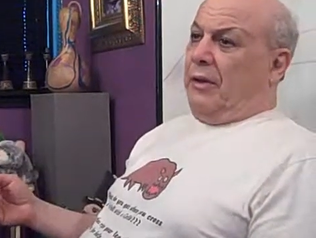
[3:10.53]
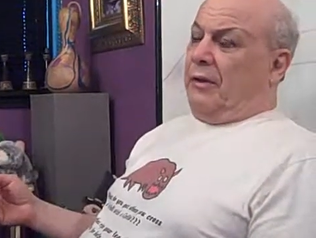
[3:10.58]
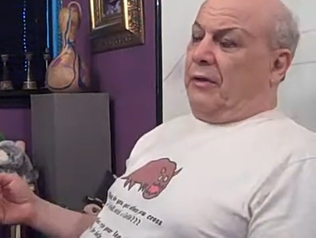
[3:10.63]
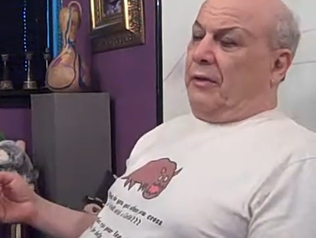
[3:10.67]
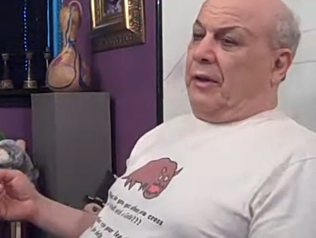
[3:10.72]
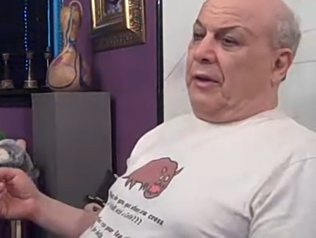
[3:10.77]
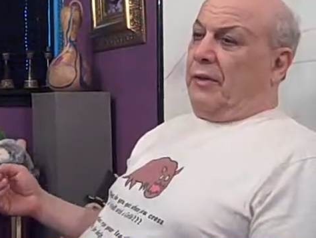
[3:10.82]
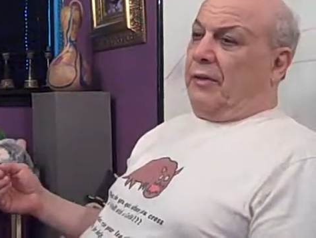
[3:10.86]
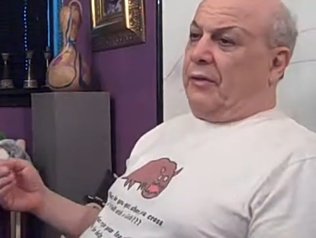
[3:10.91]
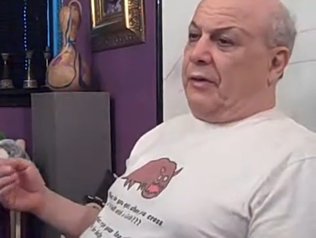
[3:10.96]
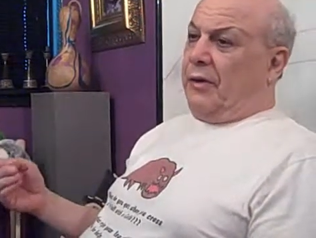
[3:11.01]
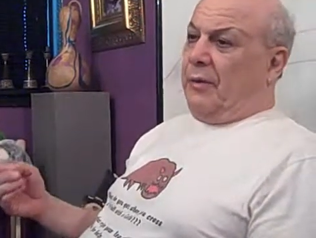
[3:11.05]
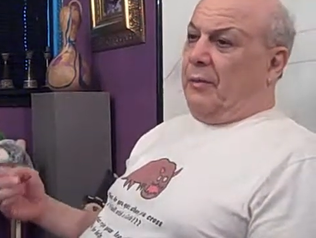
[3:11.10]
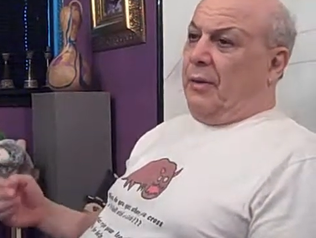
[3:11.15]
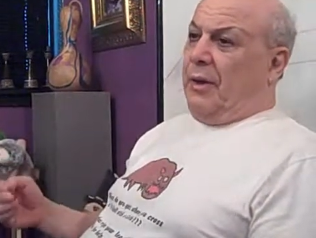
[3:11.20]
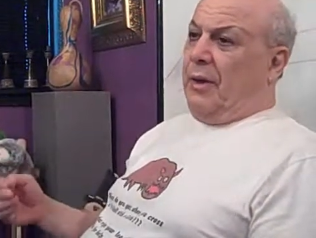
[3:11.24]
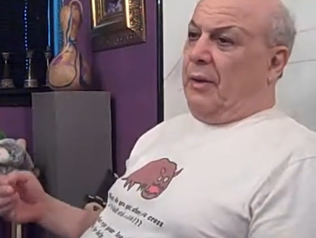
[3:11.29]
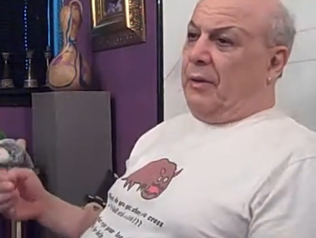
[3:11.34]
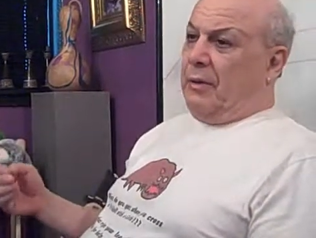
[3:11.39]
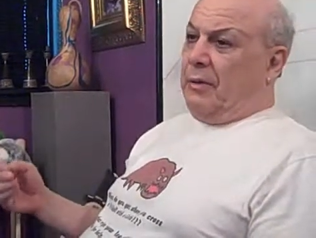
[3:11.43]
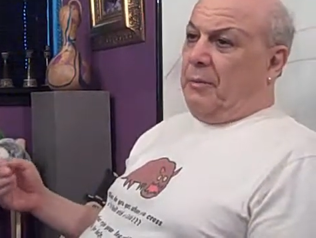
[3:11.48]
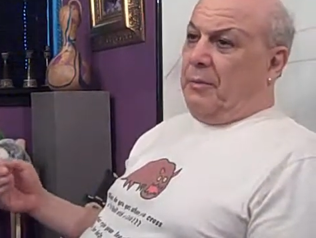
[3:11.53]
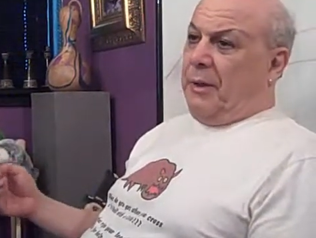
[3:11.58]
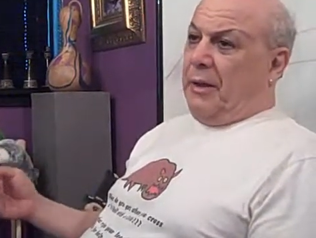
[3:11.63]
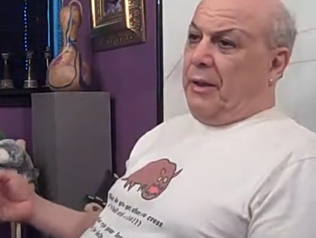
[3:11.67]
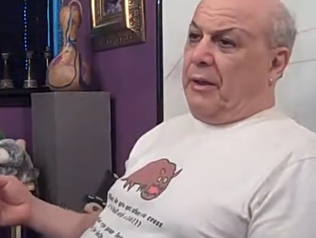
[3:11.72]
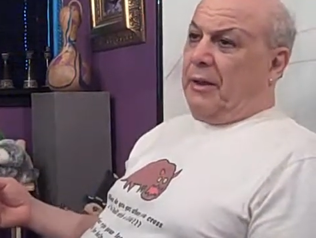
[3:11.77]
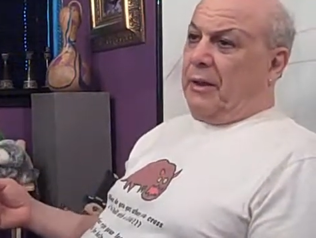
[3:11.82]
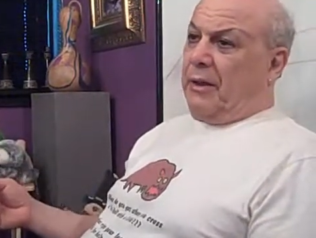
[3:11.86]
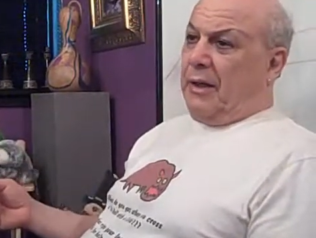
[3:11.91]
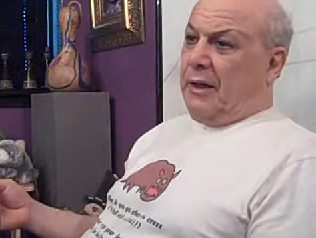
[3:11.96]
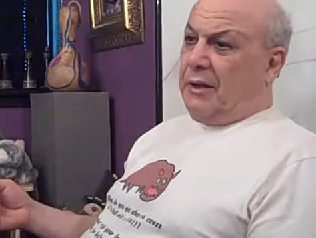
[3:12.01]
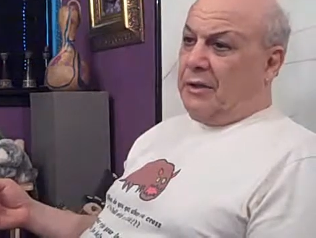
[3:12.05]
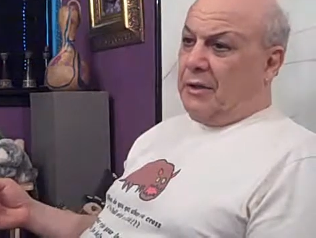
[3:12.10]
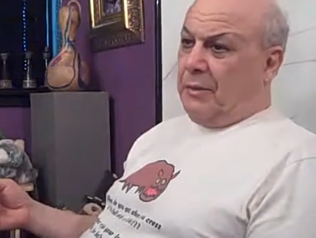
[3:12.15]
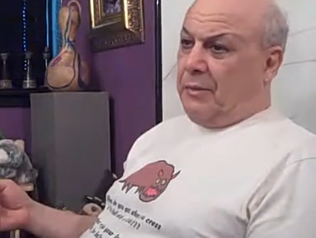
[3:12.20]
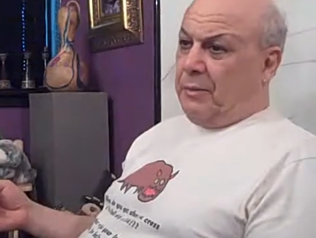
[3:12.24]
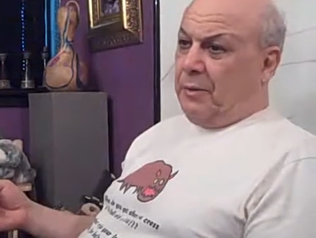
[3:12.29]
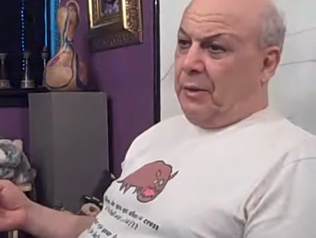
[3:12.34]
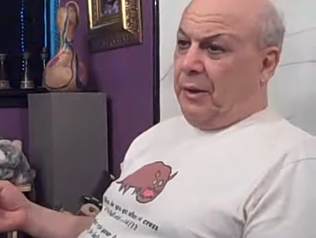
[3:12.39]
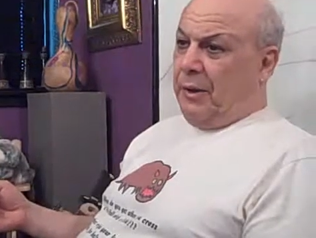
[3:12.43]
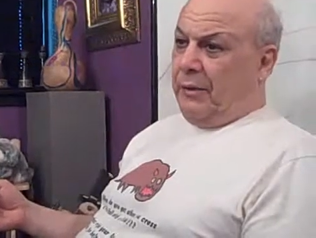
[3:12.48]
is that somehow the beta got
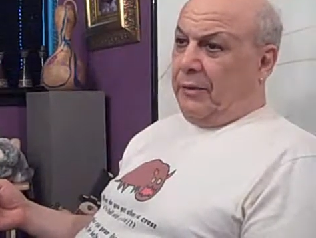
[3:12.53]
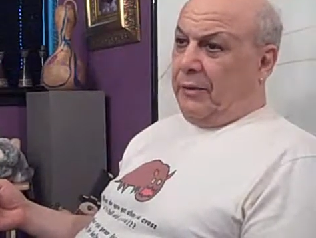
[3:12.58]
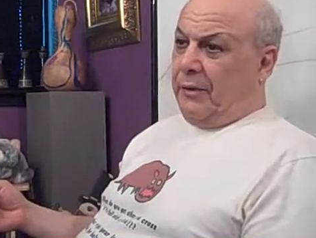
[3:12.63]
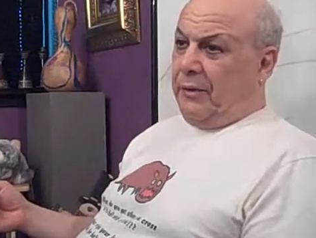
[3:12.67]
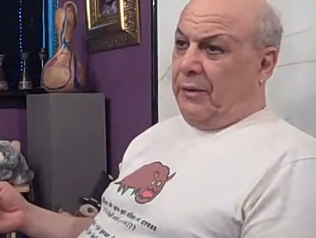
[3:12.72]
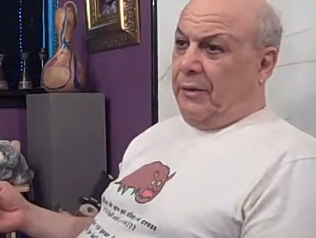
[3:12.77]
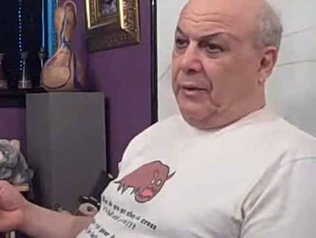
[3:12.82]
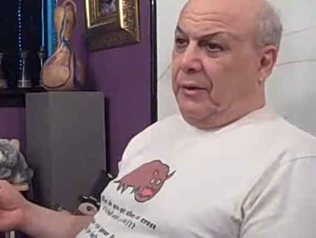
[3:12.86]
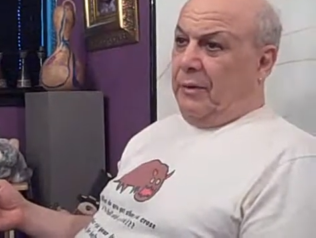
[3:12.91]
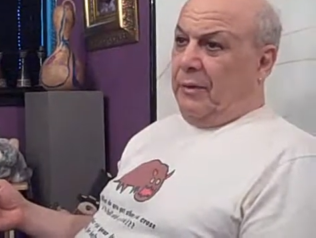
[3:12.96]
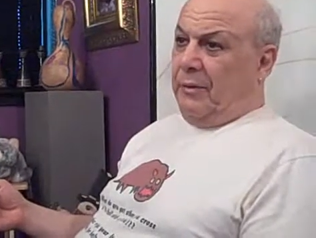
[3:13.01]
suppressed.